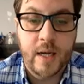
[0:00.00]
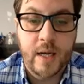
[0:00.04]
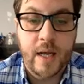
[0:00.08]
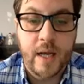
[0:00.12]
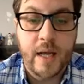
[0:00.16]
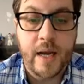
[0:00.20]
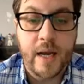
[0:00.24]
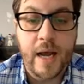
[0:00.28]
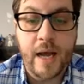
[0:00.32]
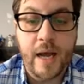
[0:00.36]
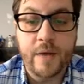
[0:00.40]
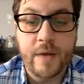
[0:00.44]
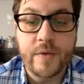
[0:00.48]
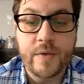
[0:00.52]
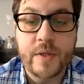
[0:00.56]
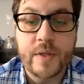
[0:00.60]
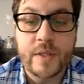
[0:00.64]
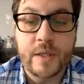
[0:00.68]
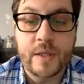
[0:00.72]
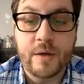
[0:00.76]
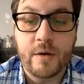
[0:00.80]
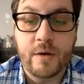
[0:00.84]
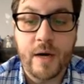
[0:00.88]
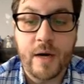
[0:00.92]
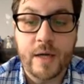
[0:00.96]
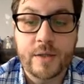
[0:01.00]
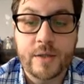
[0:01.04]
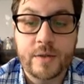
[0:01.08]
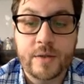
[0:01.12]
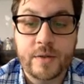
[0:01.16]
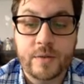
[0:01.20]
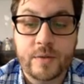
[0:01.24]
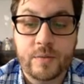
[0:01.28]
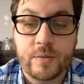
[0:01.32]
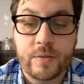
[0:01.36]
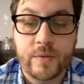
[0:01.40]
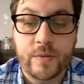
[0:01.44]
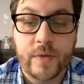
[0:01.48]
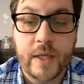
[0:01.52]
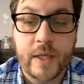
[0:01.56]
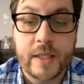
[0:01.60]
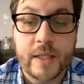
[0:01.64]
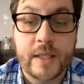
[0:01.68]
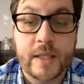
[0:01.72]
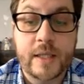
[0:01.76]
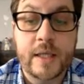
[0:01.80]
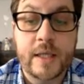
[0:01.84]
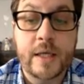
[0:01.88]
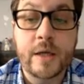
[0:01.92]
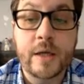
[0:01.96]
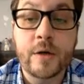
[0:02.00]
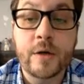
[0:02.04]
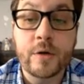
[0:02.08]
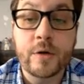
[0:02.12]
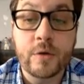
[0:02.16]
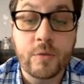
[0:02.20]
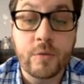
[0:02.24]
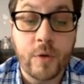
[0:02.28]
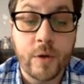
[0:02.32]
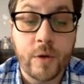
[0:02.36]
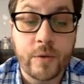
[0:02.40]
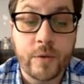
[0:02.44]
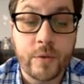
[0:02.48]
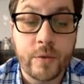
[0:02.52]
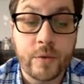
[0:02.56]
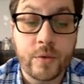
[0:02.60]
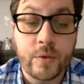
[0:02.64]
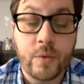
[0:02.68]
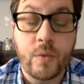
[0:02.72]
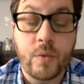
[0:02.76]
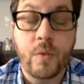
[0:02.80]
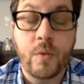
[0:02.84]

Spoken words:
and how these interactions reflect the inner growth